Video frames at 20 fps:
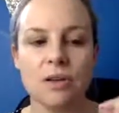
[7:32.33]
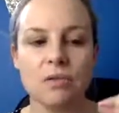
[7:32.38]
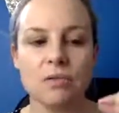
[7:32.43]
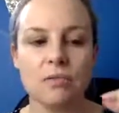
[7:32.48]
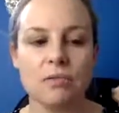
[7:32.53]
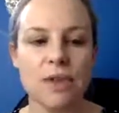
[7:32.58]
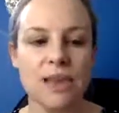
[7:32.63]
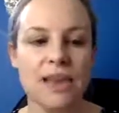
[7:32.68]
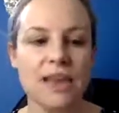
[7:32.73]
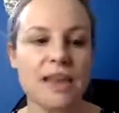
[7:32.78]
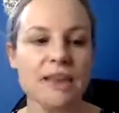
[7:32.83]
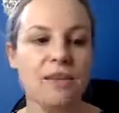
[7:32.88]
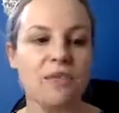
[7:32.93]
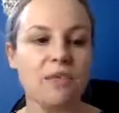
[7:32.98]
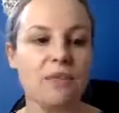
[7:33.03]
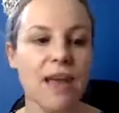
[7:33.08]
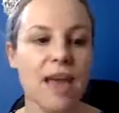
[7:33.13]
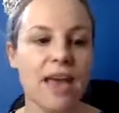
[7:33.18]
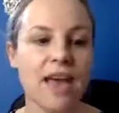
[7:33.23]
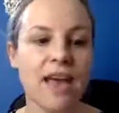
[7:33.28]
being
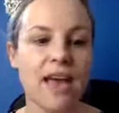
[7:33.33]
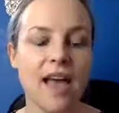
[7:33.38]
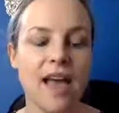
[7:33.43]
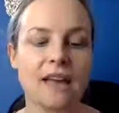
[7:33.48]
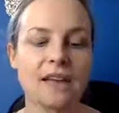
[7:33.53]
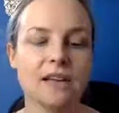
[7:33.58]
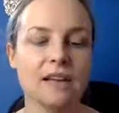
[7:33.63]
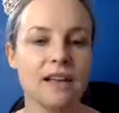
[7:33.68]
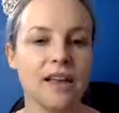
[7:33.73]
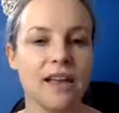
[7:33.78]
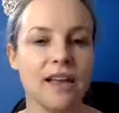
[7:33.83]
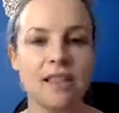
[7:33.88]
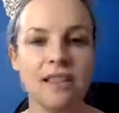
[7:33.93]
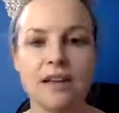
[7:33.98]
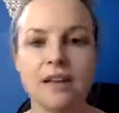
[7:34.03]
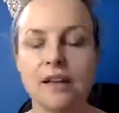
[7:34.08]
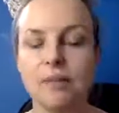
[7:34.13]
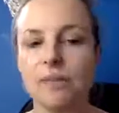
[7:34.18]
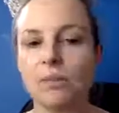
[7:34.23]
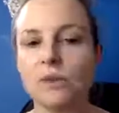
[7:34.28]
aware, and
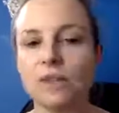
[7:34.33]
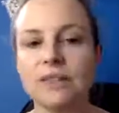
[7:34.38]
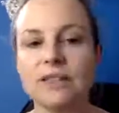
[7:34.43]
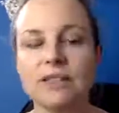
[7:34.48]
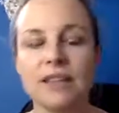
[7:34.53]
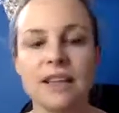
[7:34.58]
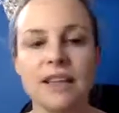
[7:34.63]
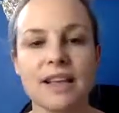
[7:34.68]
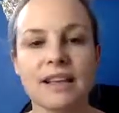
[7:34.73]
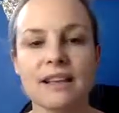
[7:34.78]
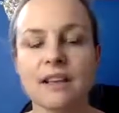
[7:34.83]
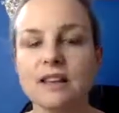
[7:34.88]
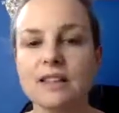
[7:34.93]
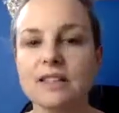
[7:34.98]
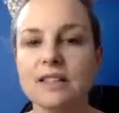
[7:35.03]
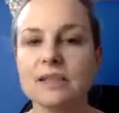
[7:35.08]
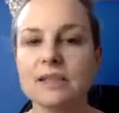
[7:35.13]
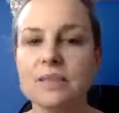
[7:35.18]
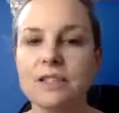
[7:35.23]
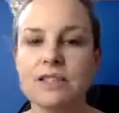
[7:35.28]
Heather, once again, I
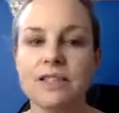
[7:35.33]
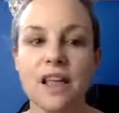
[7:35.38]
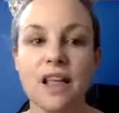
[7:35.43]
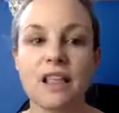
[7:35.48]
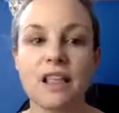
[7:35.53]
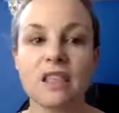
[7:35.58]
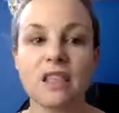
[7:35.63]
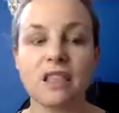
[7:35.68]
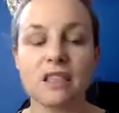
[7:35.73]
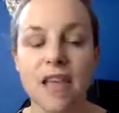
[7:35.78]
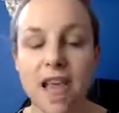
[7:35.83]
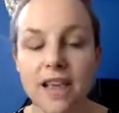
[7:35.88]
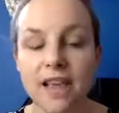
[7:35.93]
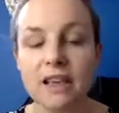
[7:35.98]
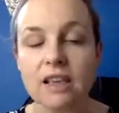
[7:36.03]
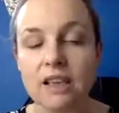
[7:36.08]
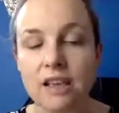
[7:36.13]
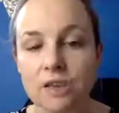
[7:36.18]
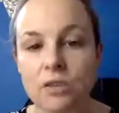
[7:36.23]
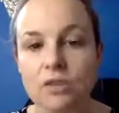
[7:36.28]
just want to say
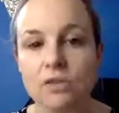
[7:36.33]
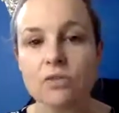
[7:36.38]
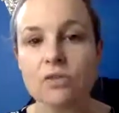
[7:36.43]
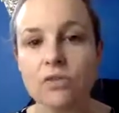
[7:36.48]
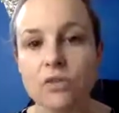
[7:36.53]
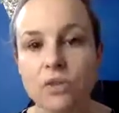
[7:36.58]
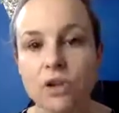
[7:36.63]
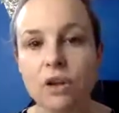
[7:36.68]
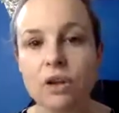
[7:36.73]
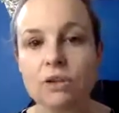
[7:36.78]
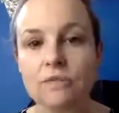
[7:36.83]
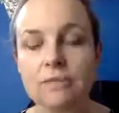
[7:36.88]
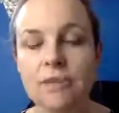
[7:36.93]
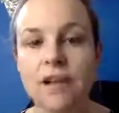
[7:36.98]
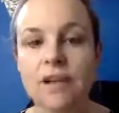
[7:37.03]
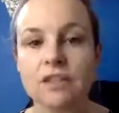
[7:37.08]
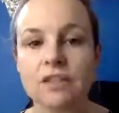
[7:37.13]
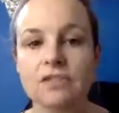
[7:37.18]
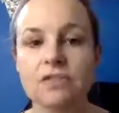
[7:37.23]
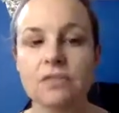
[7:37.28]
thank you so
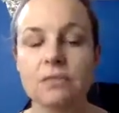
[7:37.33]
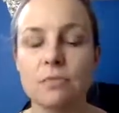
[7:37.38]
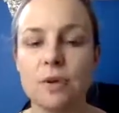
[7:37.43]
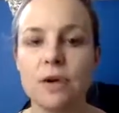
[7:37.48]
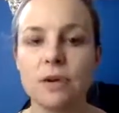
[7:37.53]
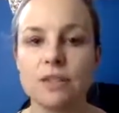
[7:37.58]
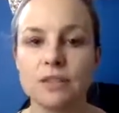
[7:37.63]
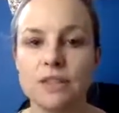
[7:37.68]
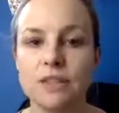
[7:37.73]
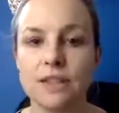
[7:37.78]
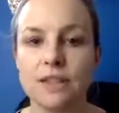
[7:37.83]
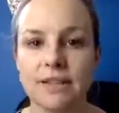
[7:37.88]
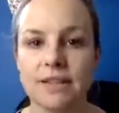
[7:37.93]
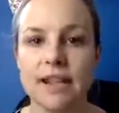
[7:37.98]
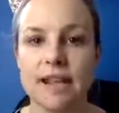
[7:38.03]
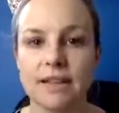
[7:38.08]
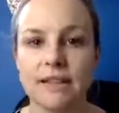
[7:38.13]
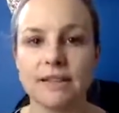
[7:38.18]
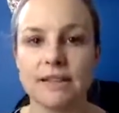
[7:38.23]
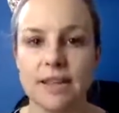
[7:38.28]
much for posting
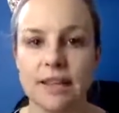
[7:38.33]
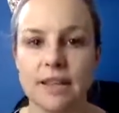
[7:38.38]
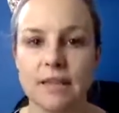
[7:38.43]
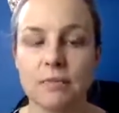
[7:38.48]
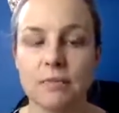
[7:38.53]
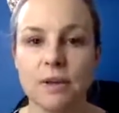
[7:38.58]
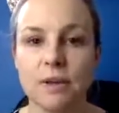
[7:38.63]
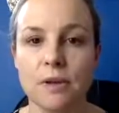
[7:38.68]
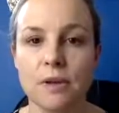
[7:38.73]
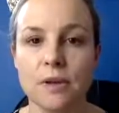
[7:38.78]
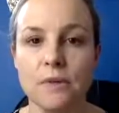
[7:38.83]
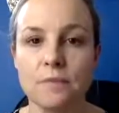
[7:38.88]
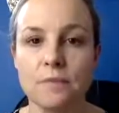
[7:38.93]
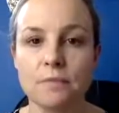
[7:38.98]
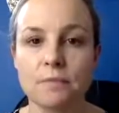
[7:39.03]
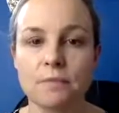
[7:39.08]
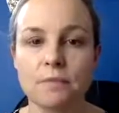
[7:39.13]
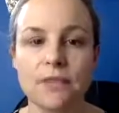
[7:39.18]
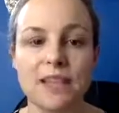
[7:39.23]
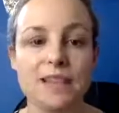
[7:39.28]
that tip,
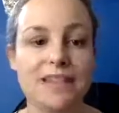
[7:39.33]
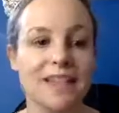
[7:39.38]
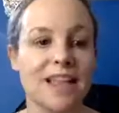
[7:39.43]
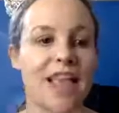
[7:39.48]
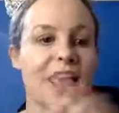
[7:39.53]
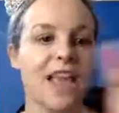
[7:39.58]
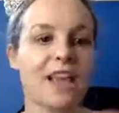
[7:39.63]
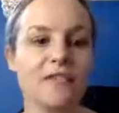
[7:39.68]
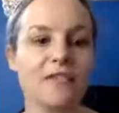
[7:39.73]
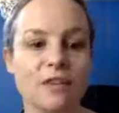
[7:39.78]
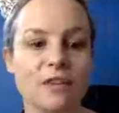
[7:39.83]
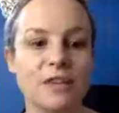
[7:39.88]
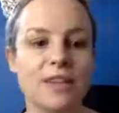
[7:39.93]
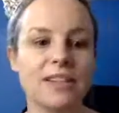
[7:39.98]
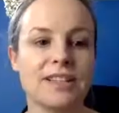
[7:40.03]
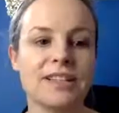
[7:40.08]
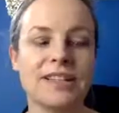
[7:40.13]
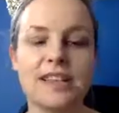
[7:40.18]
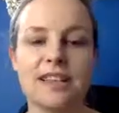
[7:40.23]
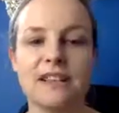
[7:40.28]
because everyone
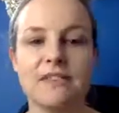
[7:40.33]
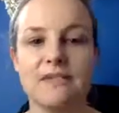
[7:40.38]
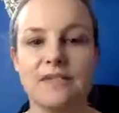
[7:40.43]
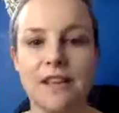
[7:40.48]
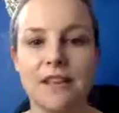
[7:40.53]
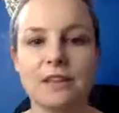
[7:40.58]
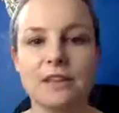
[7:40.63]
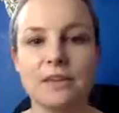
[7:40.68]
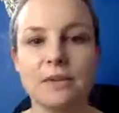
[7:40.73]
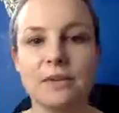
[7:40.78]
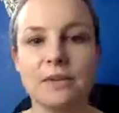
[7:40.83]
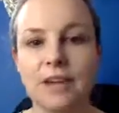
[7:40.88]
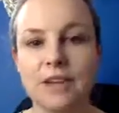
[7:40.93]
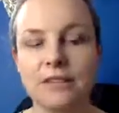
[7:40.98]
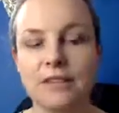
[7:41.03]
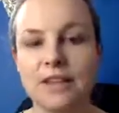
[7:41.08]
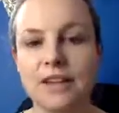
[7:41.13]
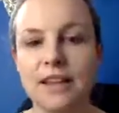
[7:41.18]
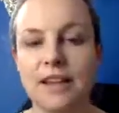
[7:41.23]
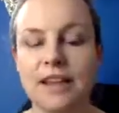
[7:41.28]
is getting value out
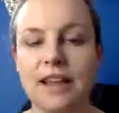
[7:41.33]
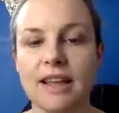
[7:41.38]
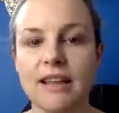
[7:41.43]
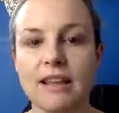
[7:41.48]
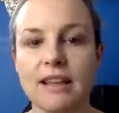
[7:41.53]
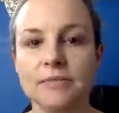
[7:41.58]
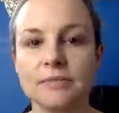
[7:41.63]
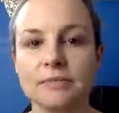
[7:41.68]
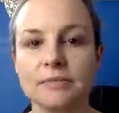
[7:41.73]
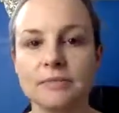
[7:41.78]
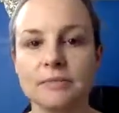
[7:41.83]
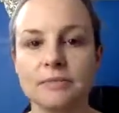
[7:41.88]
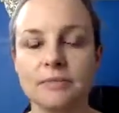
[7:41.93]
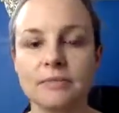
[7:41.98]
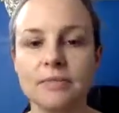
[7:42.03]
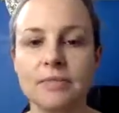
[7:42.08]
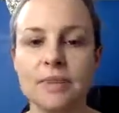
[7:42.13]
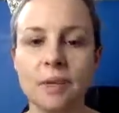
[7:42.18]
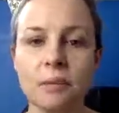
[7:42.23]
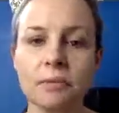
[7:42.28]
of it now.
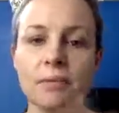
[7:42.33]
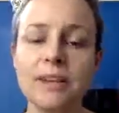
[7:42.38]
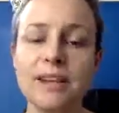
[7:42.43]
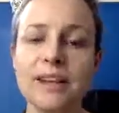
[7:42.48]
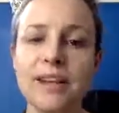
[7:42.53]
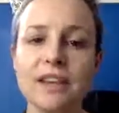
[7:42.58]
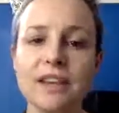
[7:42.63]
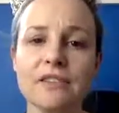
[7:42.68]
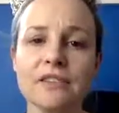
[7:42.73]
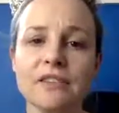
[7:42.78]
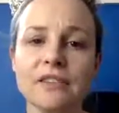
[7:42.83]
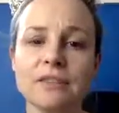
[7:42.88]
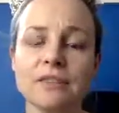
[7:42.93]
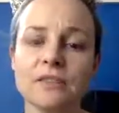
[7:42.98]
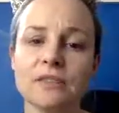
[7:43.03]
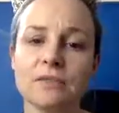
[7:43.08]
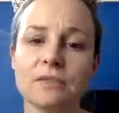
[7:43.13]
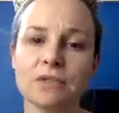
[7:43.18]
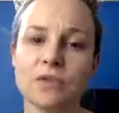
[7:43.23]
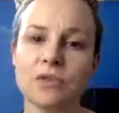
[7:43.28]
But now you've got
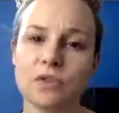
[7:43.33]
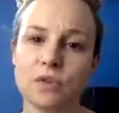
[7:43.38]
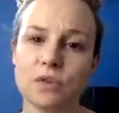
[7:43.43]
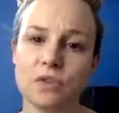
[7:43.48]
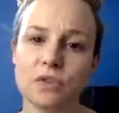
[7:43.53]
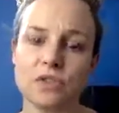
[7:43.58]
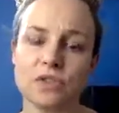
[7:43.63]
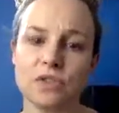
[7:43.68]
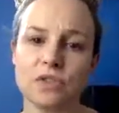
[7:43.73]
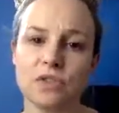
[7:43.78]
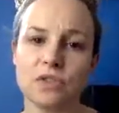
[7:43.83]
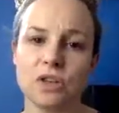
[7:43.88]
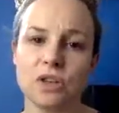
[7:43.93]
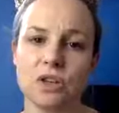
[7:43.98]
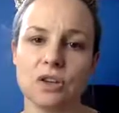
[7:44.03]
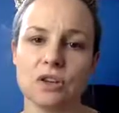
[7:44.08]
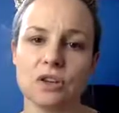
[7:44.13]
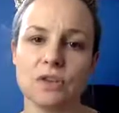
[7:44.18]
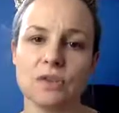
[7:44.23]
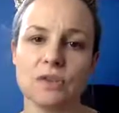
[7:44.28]
some resources to
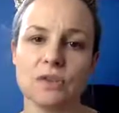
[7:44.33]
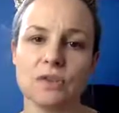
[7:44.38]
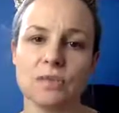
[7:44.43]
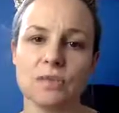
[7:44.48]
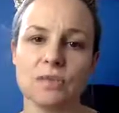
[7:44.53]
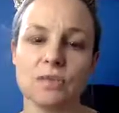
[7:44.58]
use.